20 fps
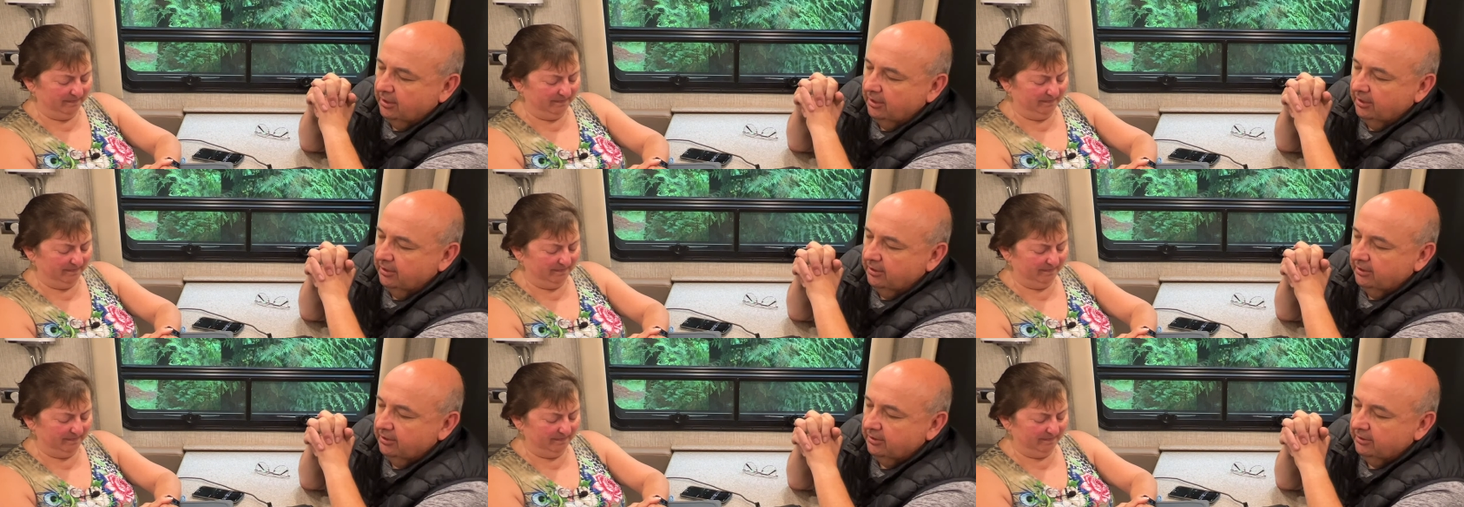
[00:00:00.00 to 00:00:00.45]

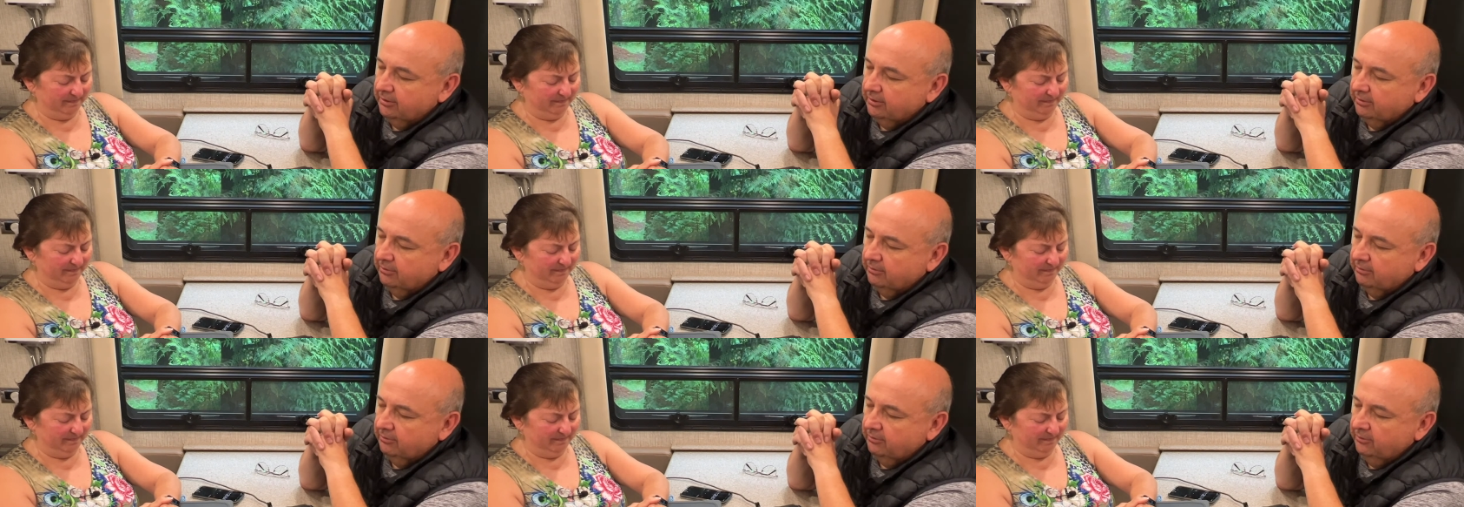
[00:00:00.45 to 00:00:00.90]
Speaker 1: And
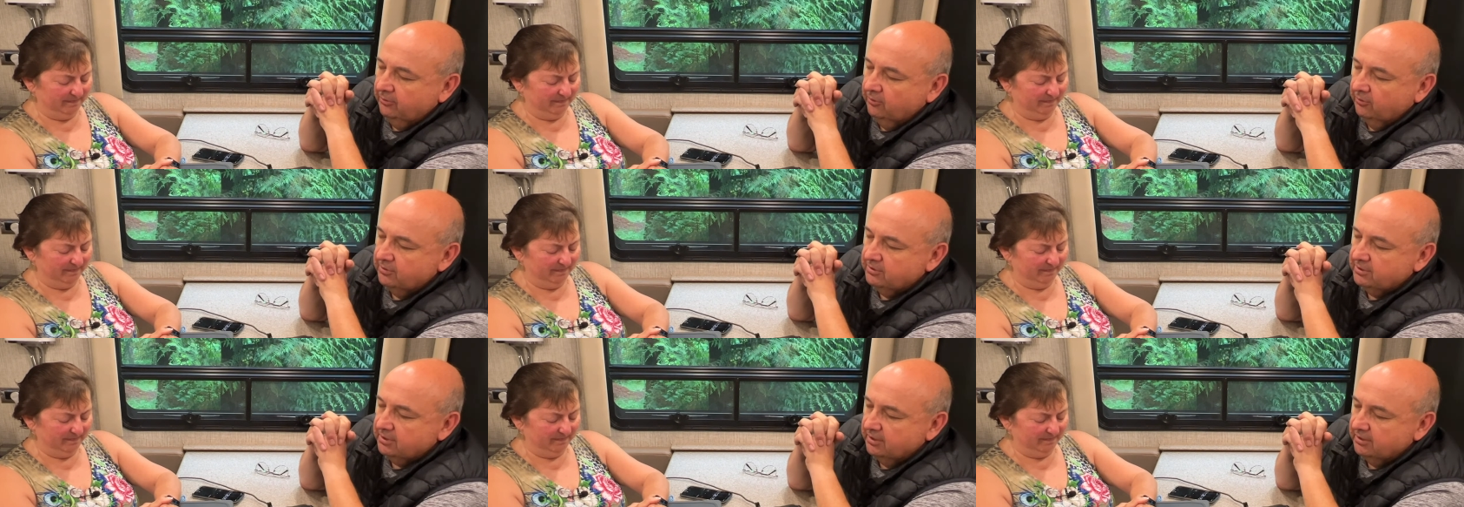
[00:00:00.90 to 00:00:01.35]
in
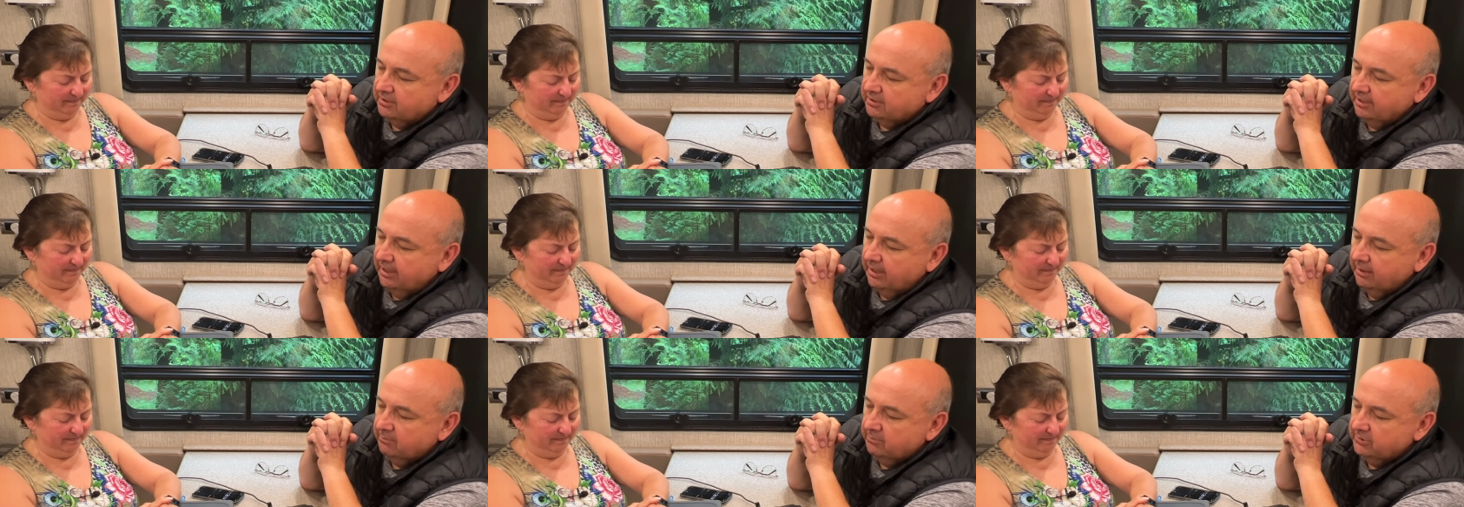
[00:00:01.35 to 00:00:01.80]
your son's
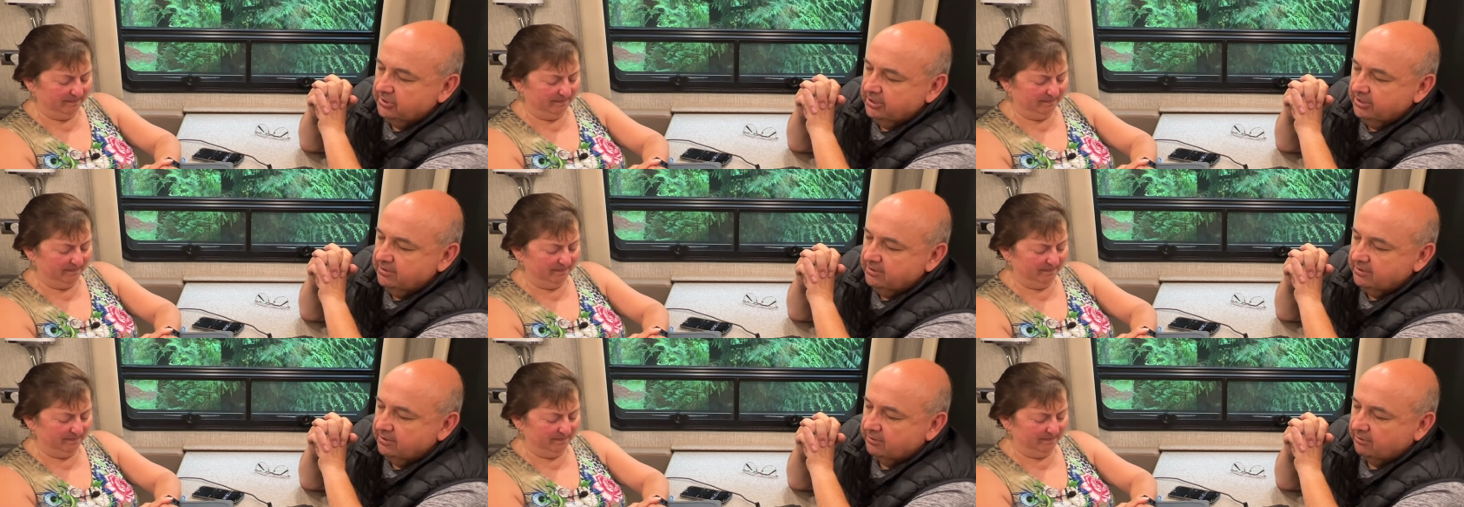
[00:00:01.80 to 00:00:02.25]
name,
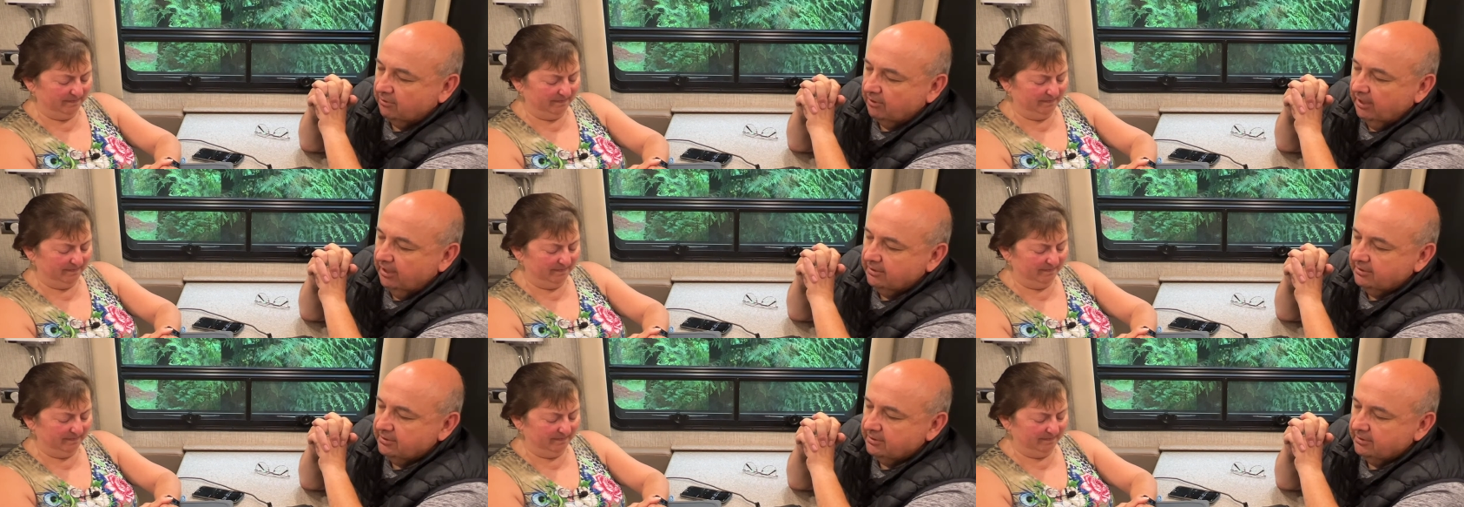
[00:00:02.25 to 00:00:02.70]
Jesus
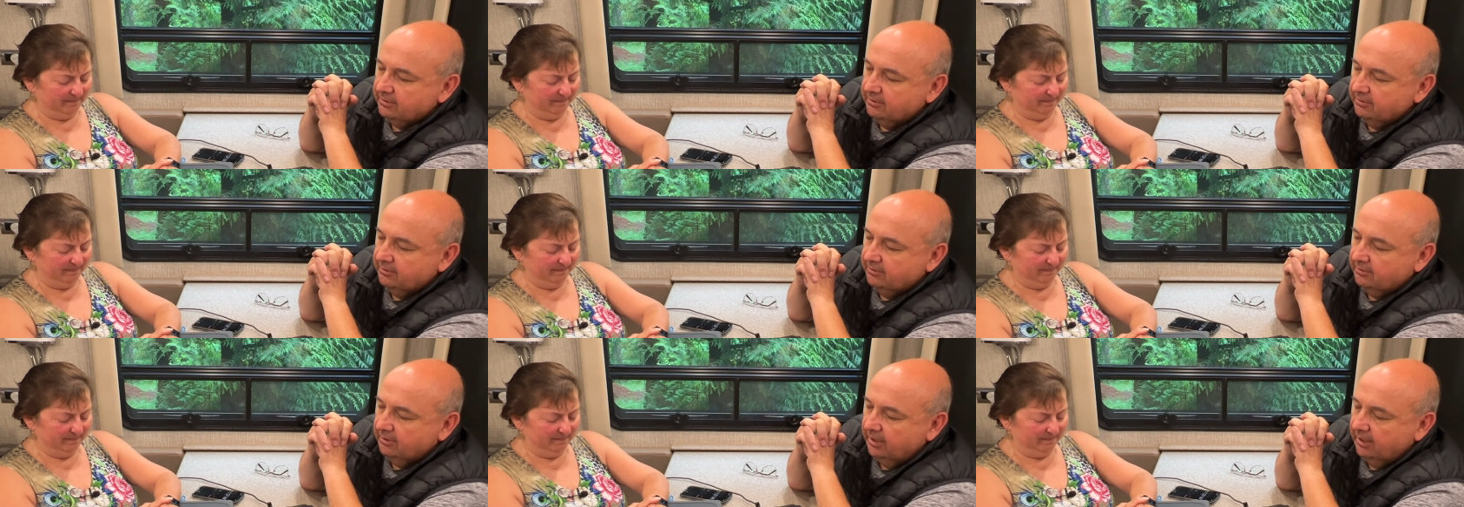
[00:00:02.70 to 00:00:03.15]
Christ.
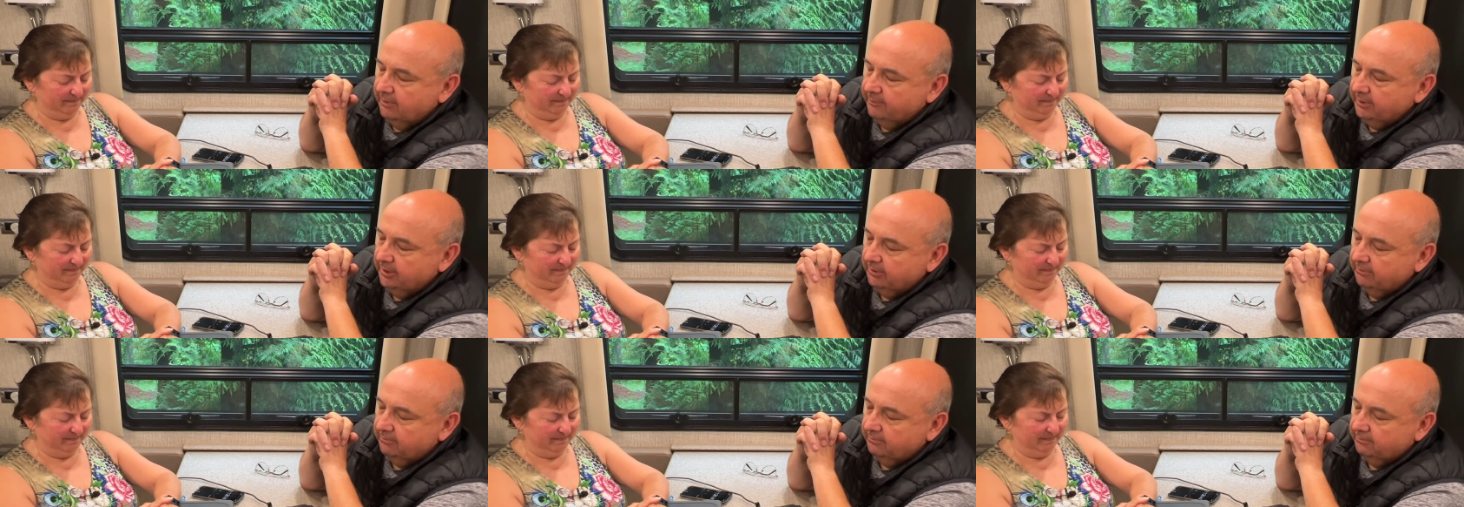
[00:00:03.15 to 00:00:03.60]

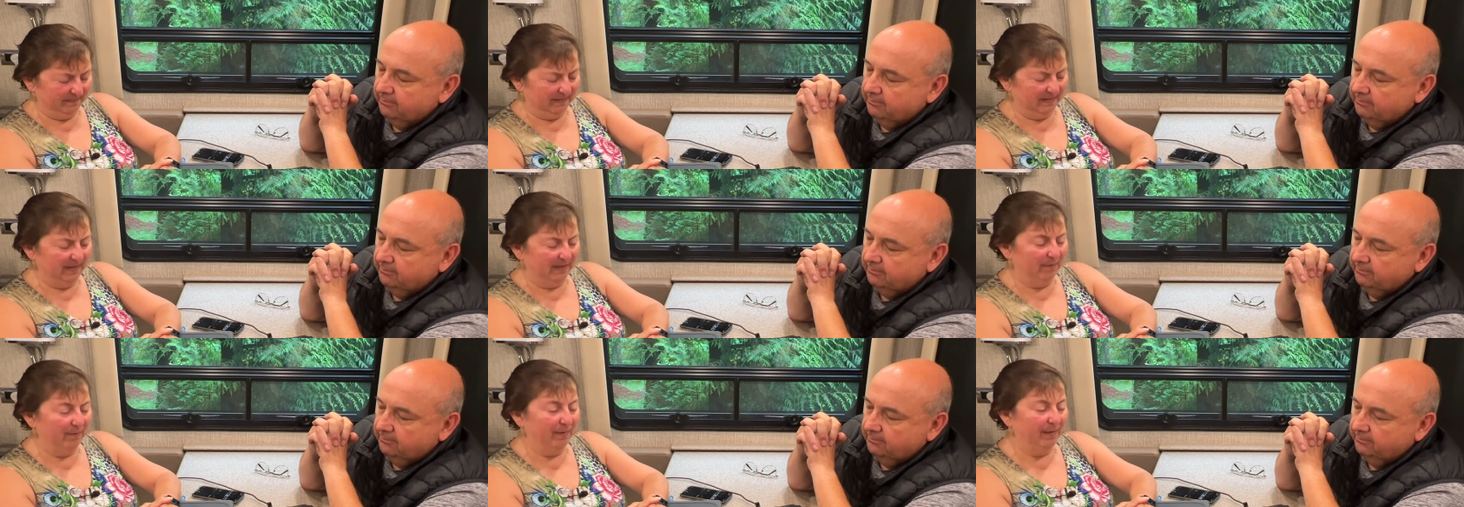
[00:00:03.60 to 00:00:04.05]
Amen.
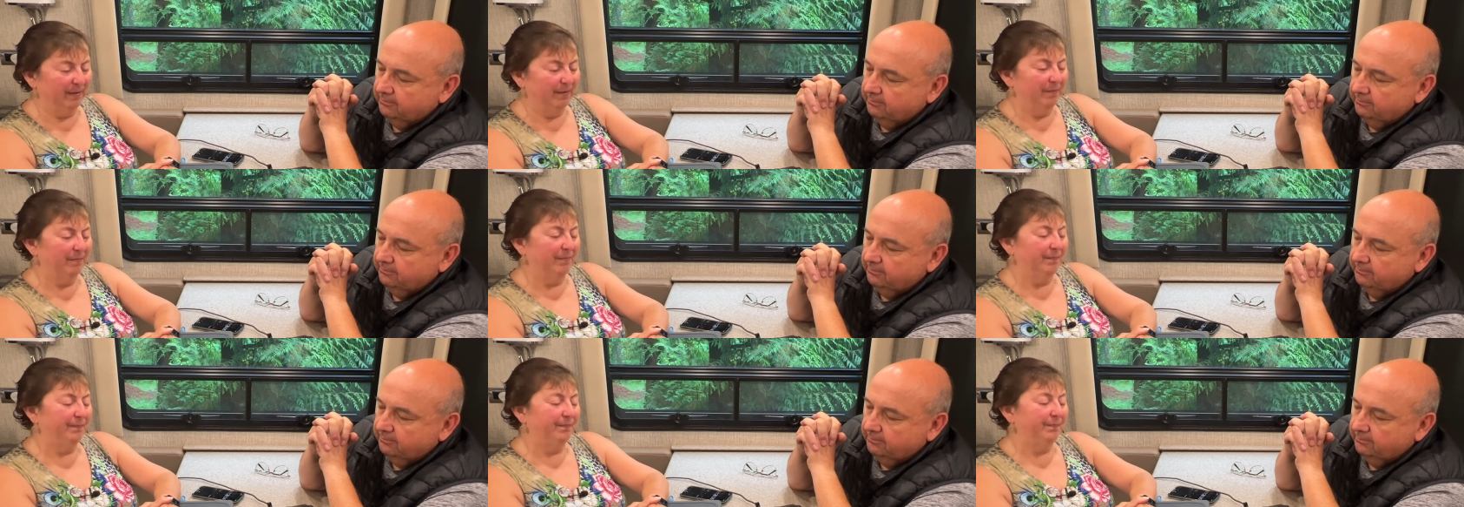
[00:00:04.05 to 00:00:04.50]
Speaker 2: Amen.